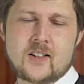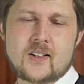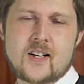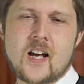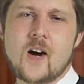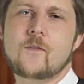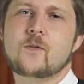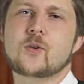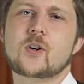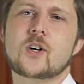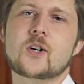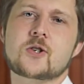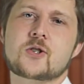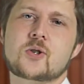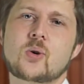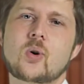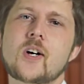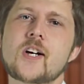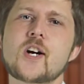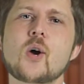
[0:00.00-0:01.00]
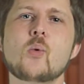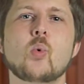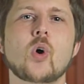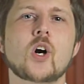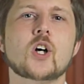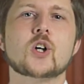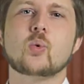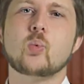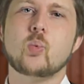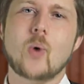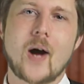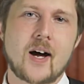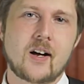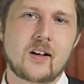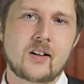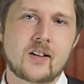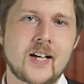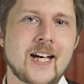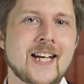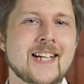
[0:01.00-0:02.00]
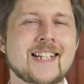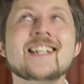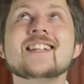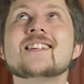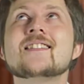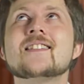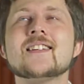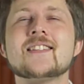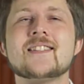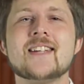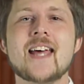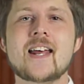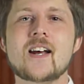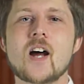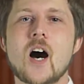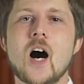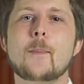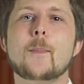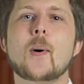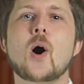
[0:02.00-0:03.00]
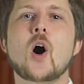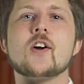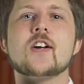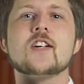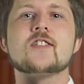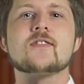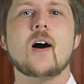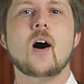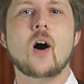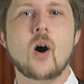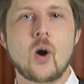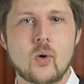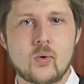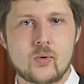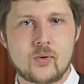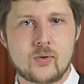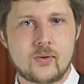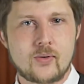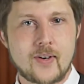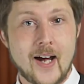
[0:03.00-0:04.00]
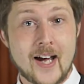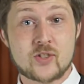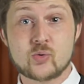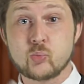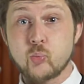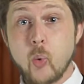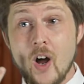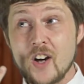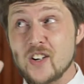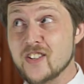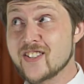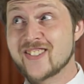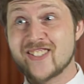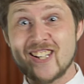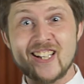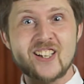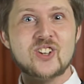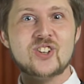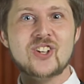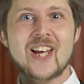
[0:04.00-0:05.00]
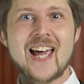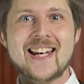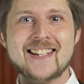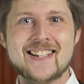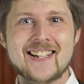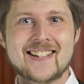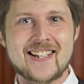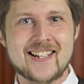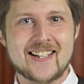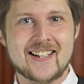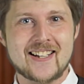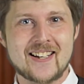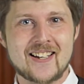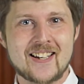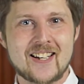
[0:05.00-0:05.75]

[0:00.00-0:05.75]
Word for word: Now, for a story to work well, it needs to stand up on its own, as one single entity.